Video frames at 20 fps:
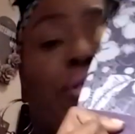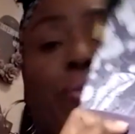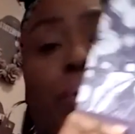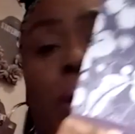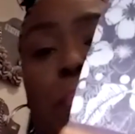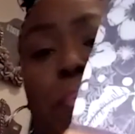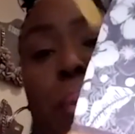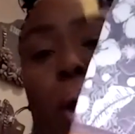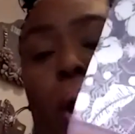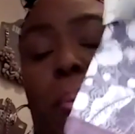
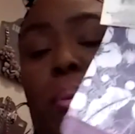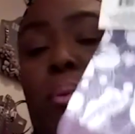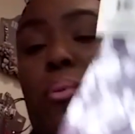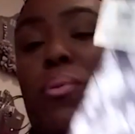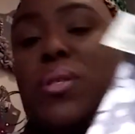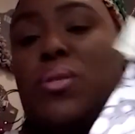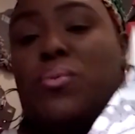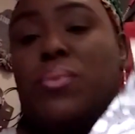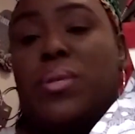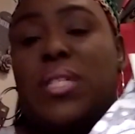three purple
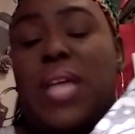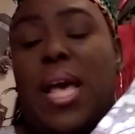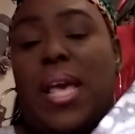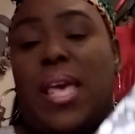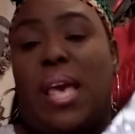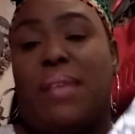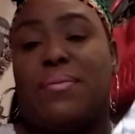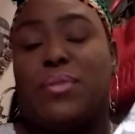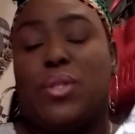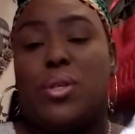ones, which I
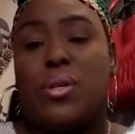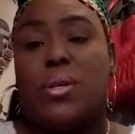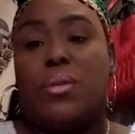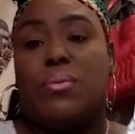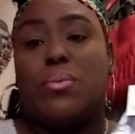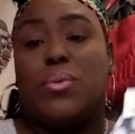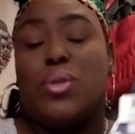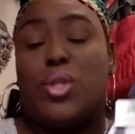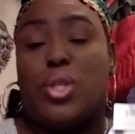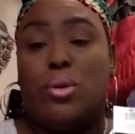gave
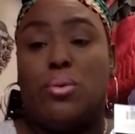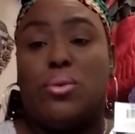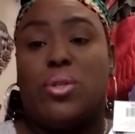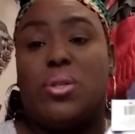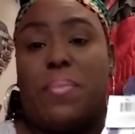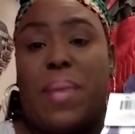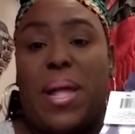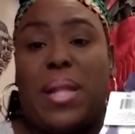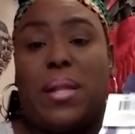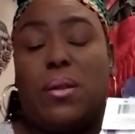two
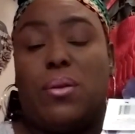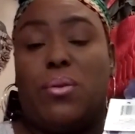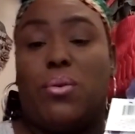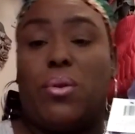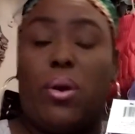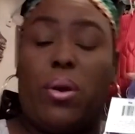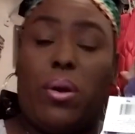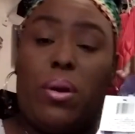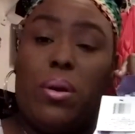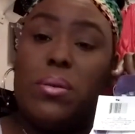to my little
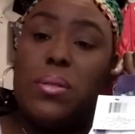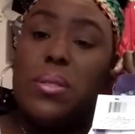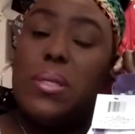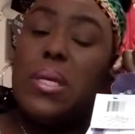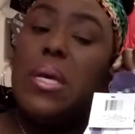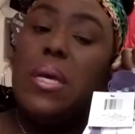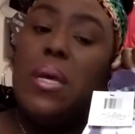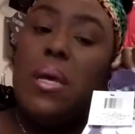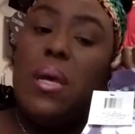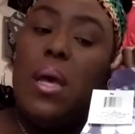
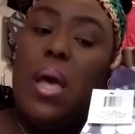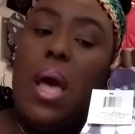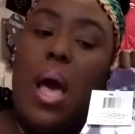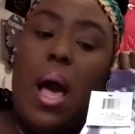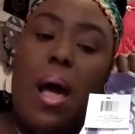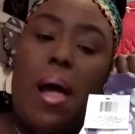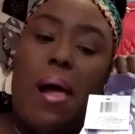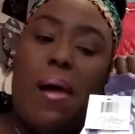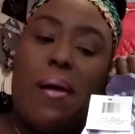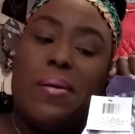girls.
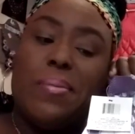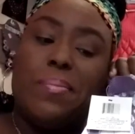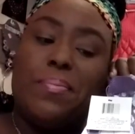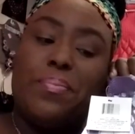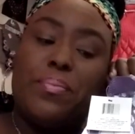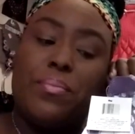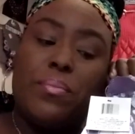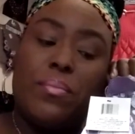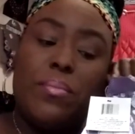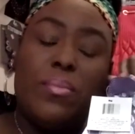
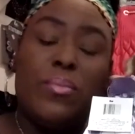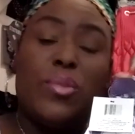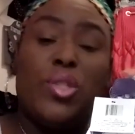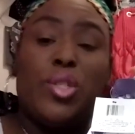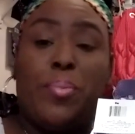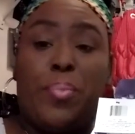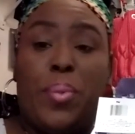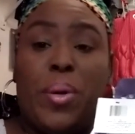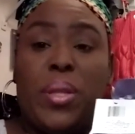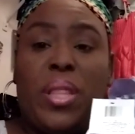
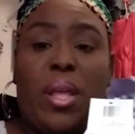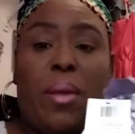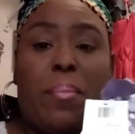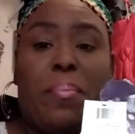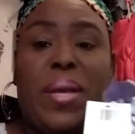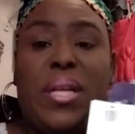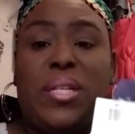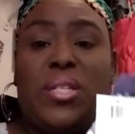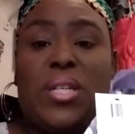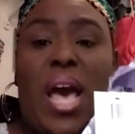to put their
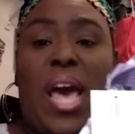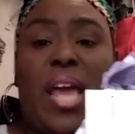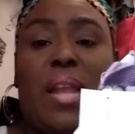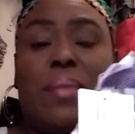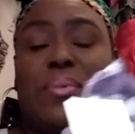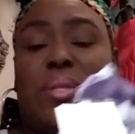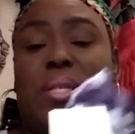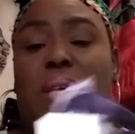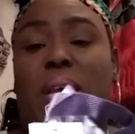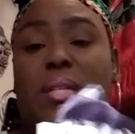beach
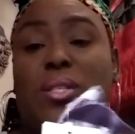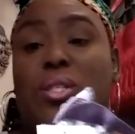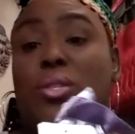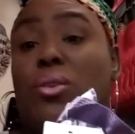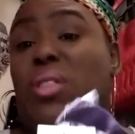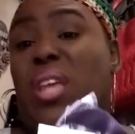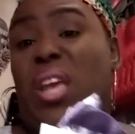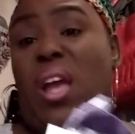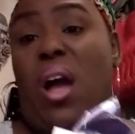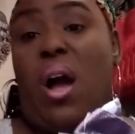items in,
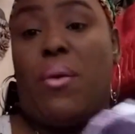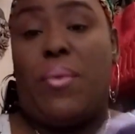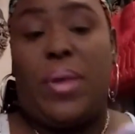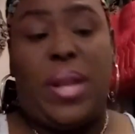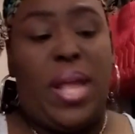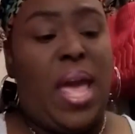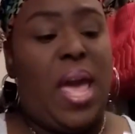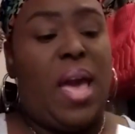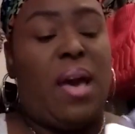so they already